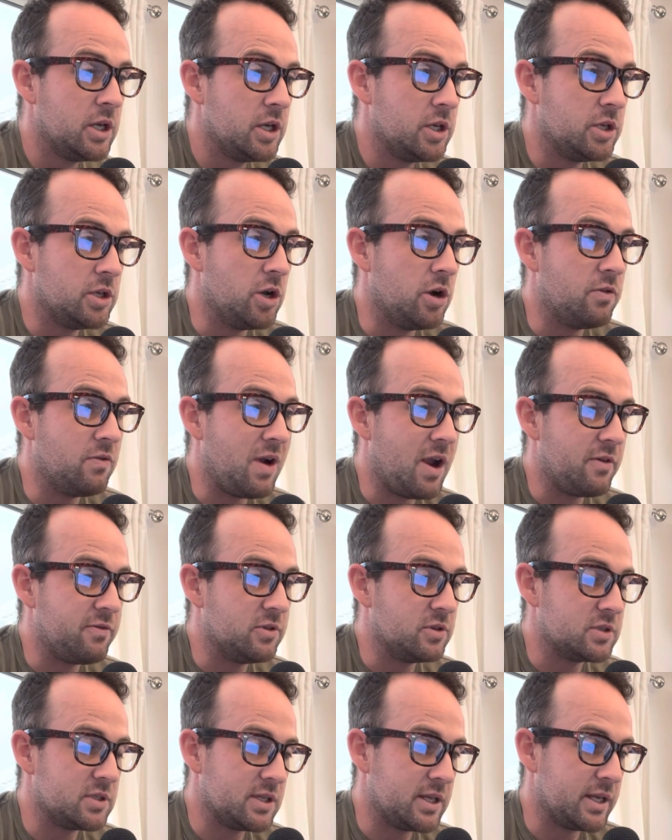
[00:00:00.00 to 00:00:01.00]
your rifle
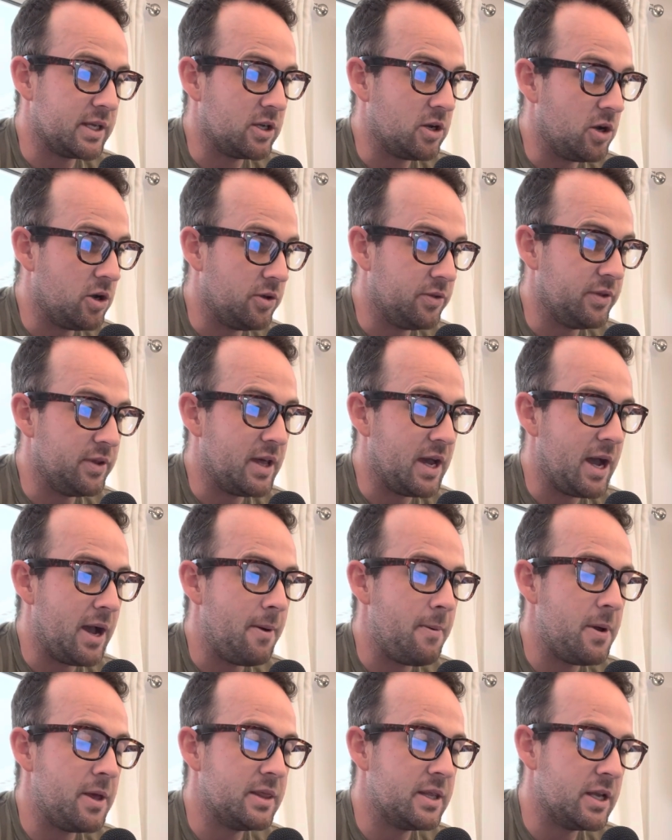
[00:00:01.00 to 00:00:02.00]
sling on that,
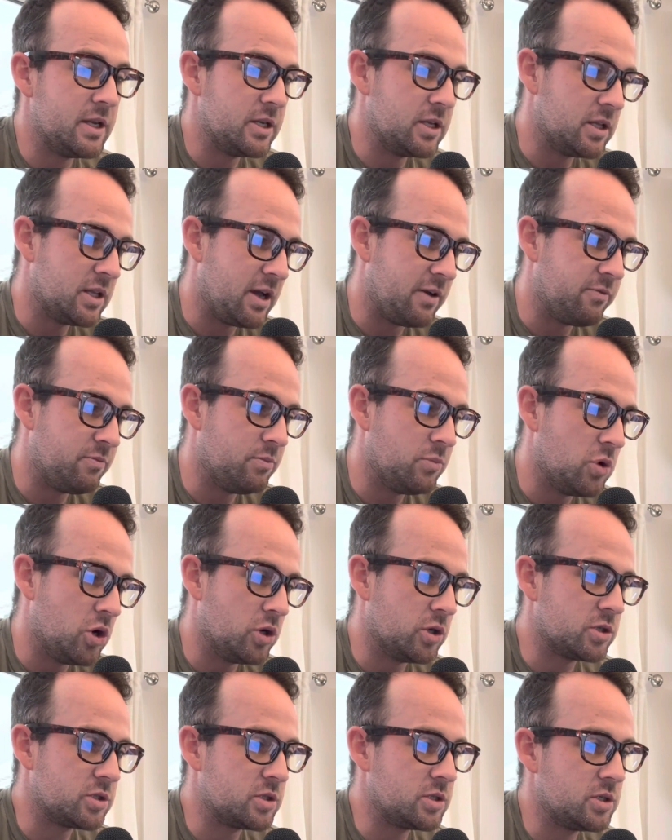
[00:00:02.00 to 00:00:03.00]
and then you'll have
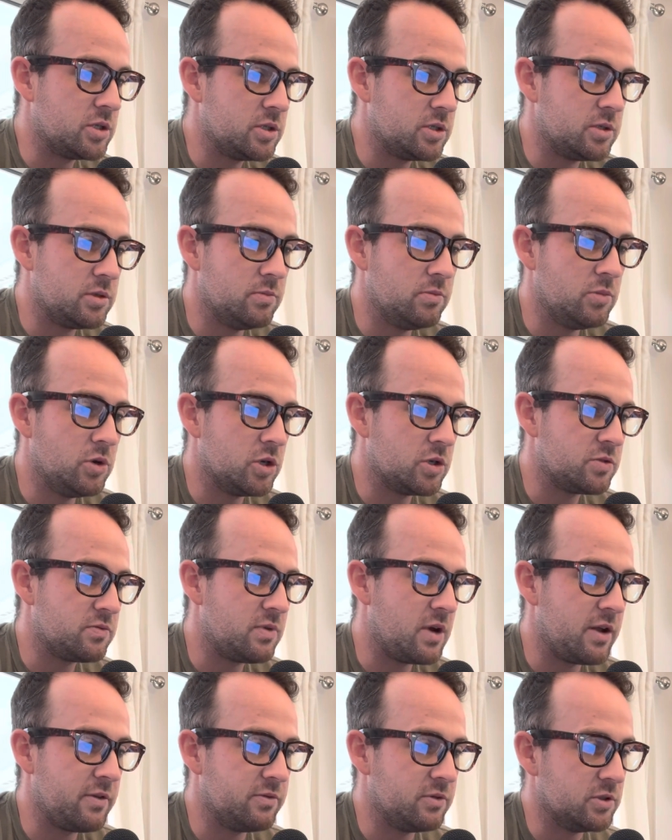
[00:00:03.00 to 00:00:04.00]
most
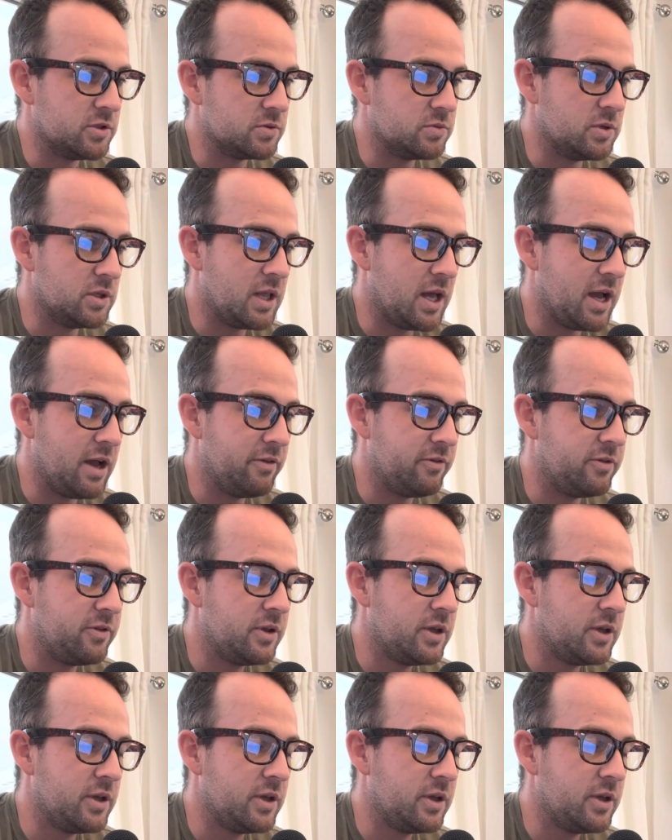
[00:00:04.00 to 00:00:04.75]
rifles will have